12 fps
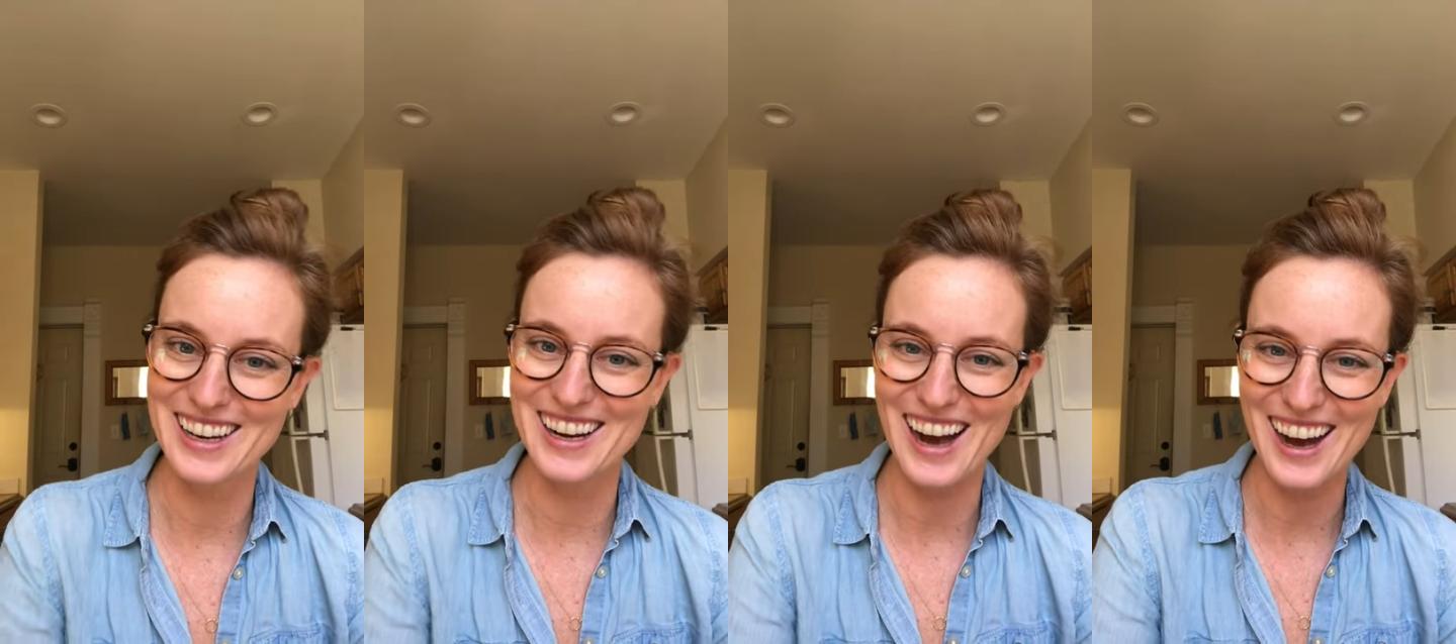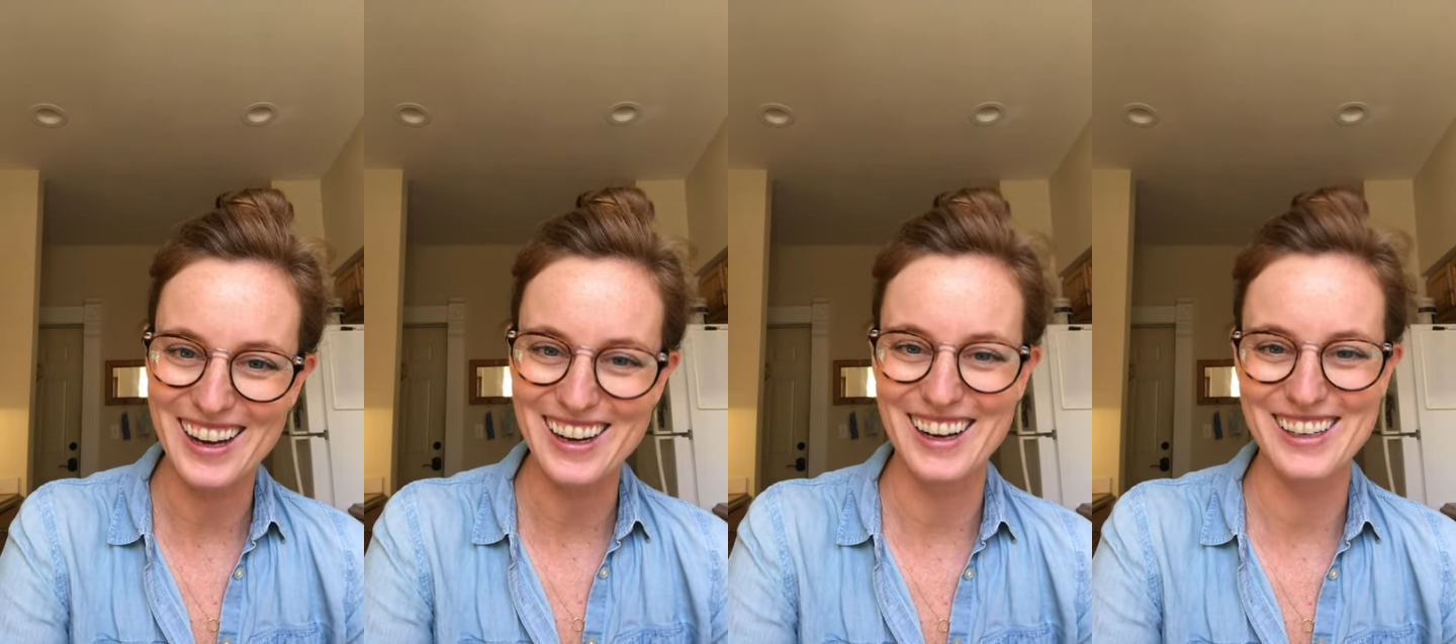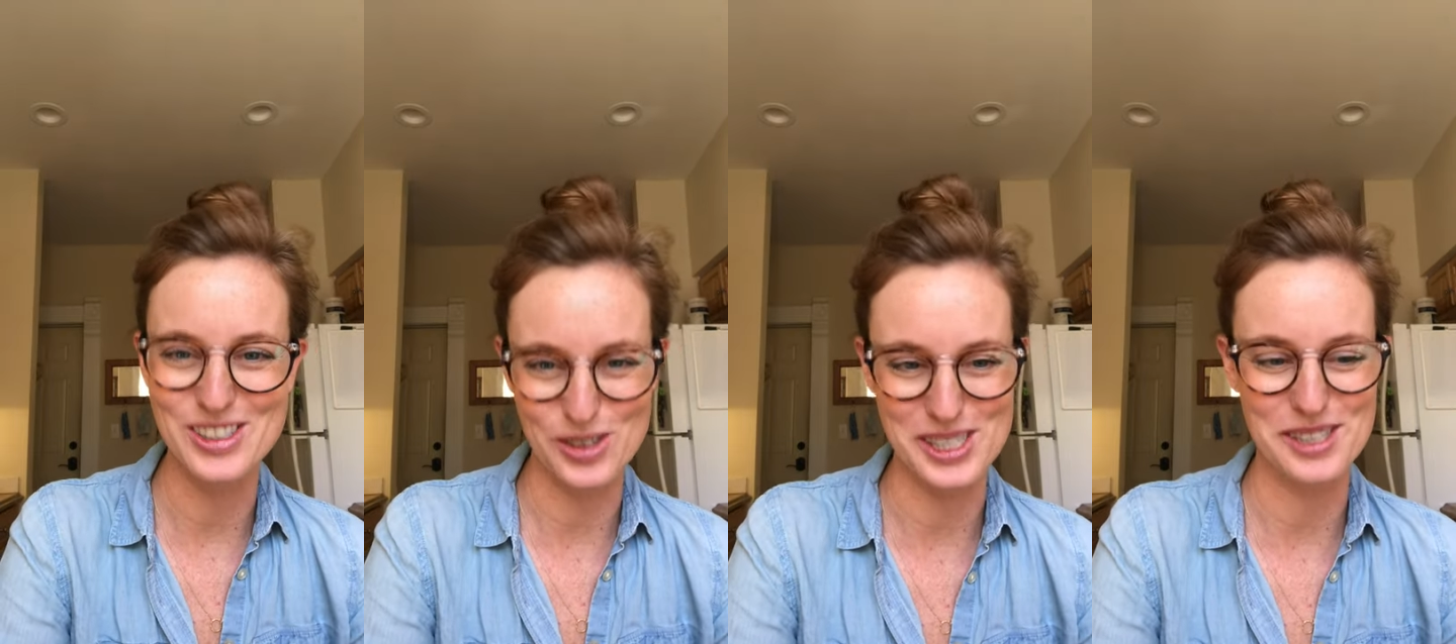and not
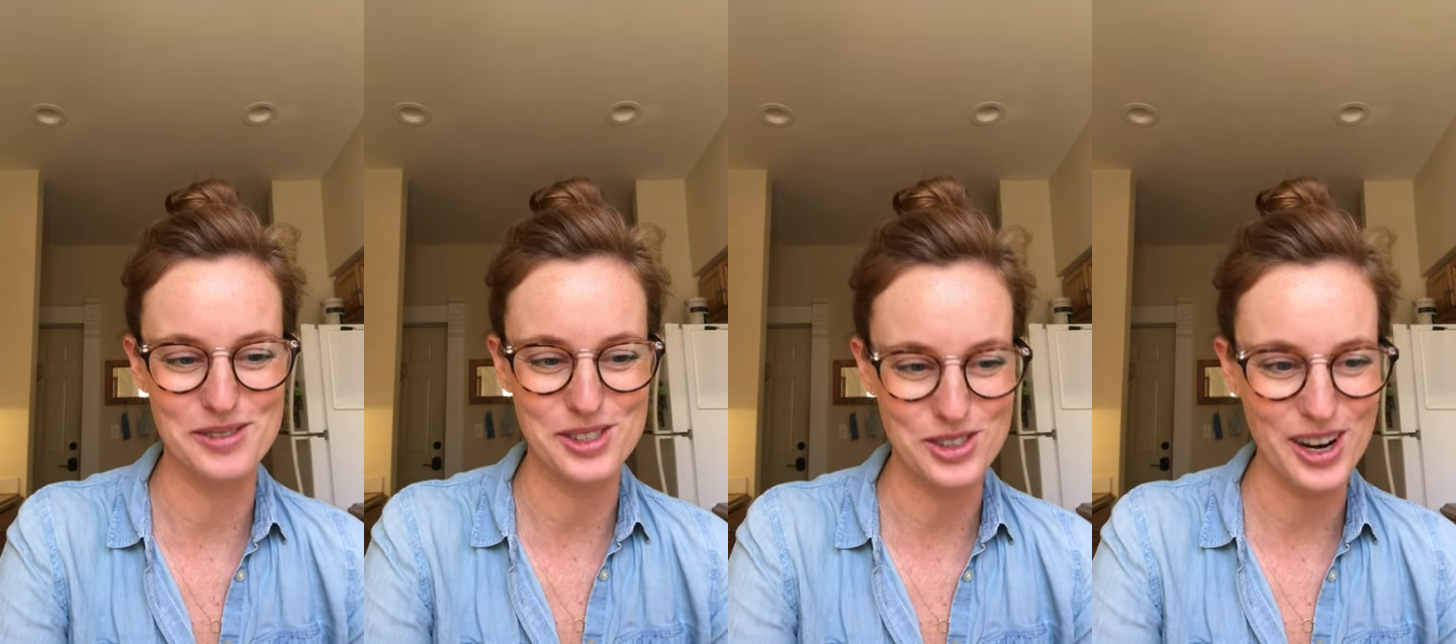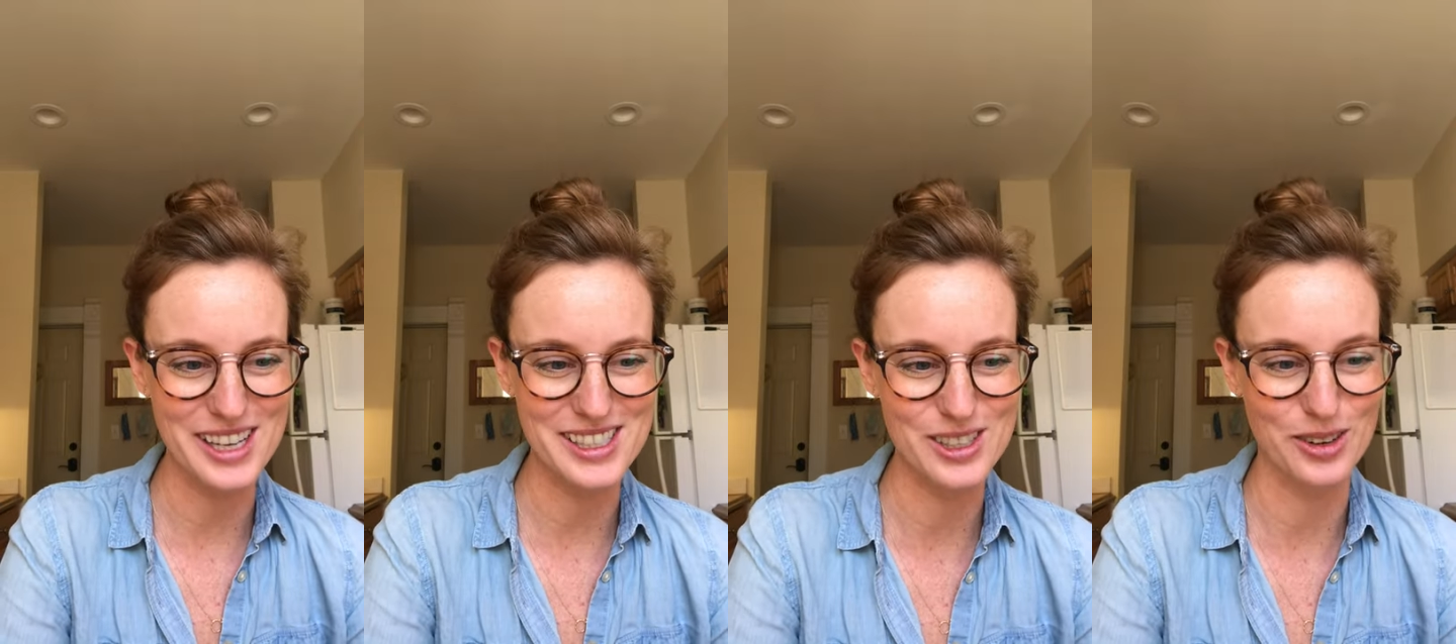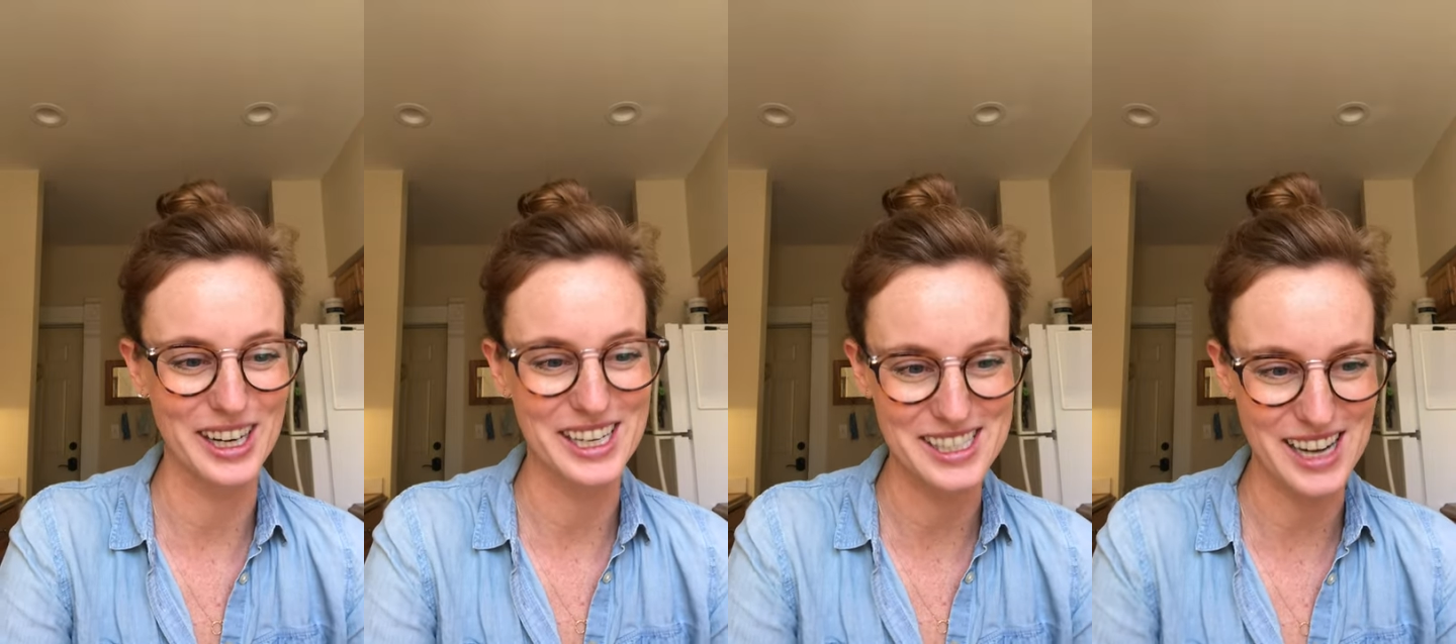a source of stress
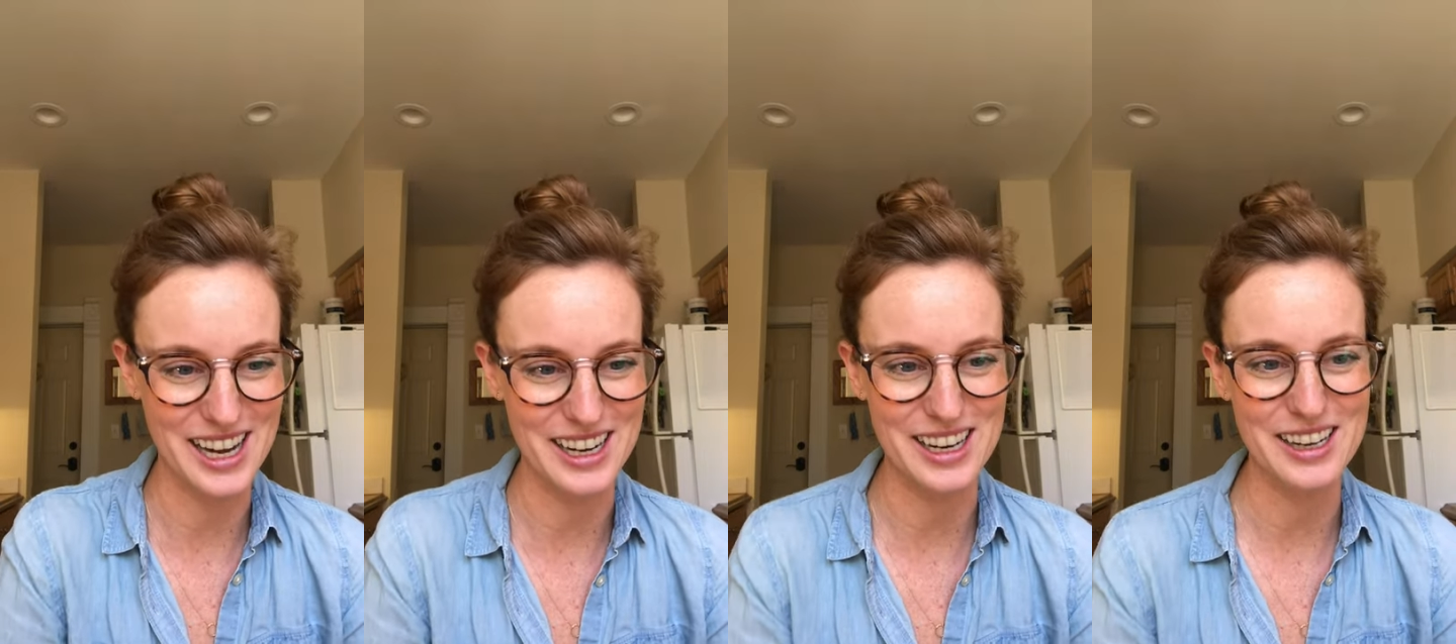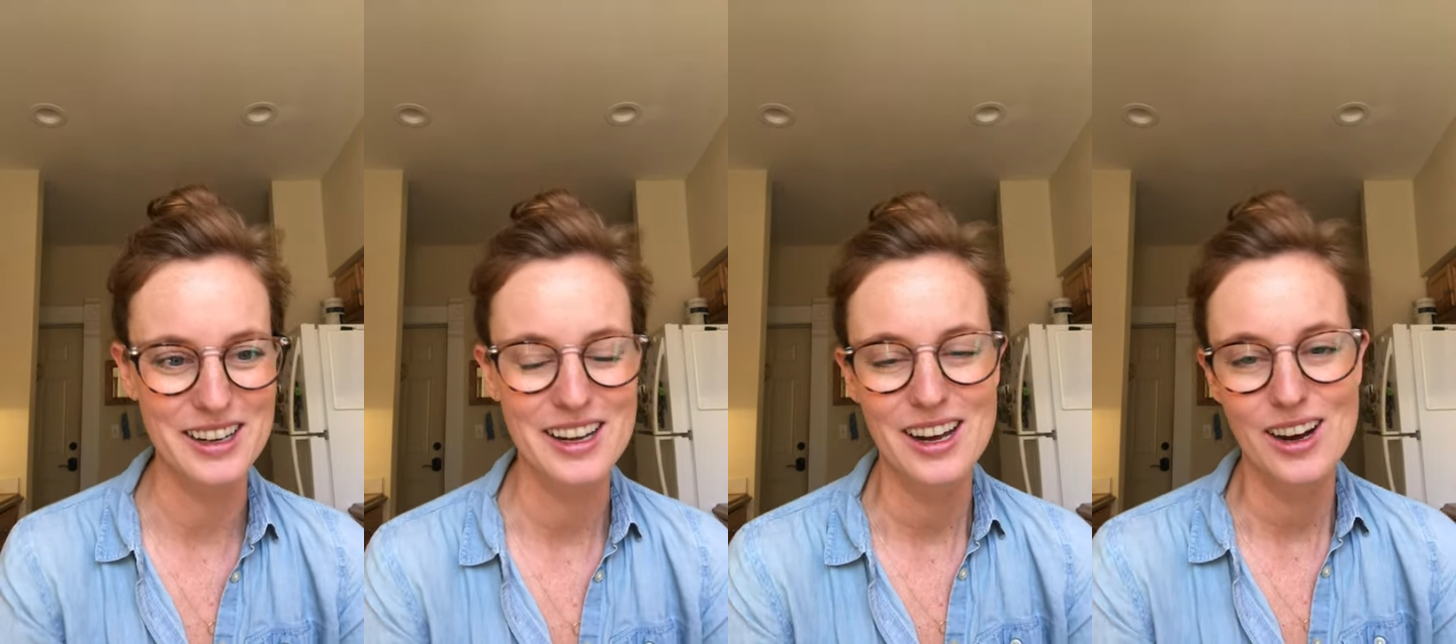or anxiety,